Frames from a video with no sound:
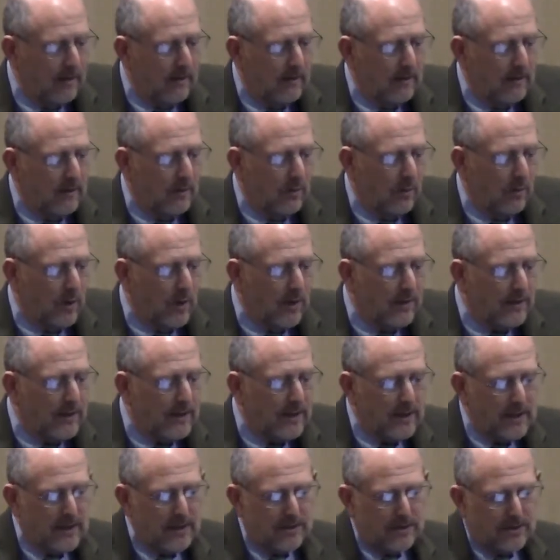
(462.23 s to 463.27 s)
One of the
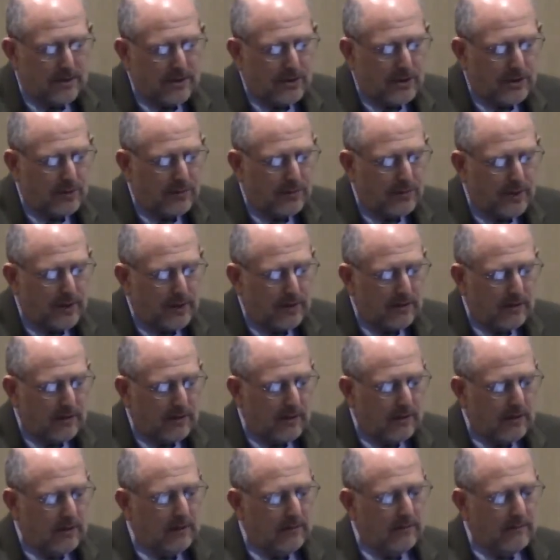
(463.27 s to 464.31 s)
keys is to create
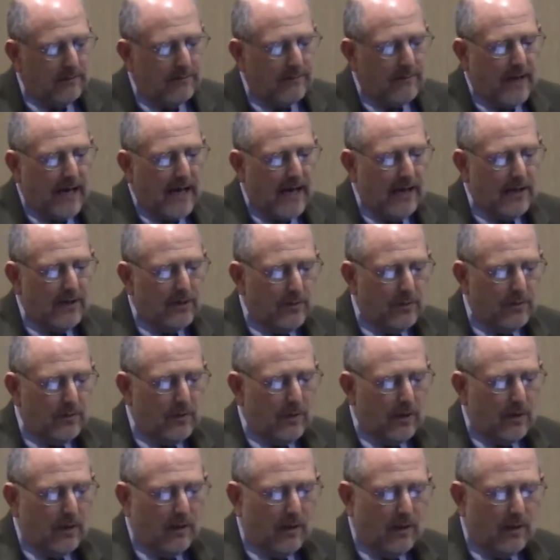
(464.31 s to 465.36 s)
the value
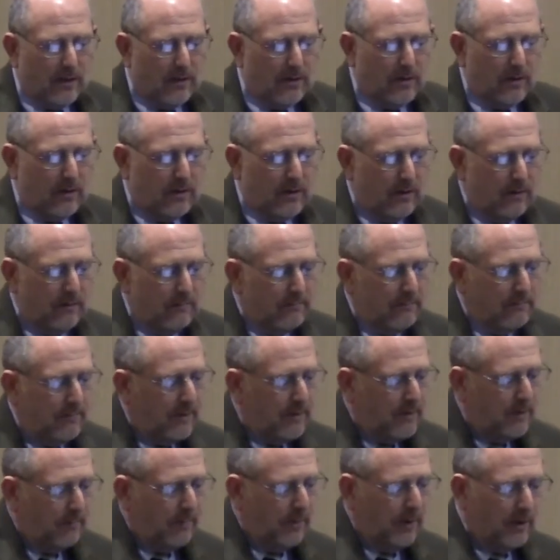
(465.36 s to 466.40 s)
to
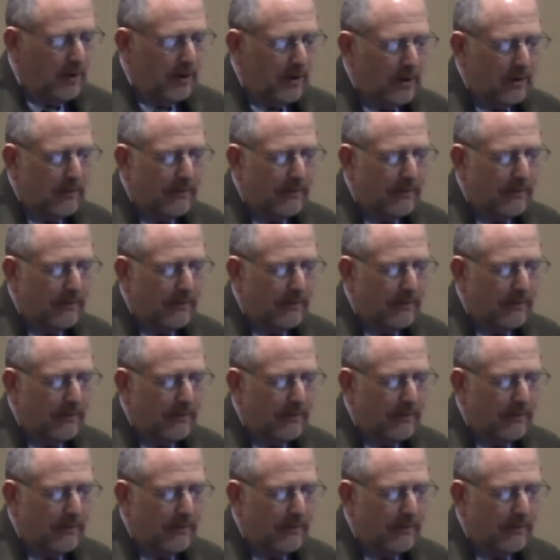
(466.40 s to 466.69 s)
the building.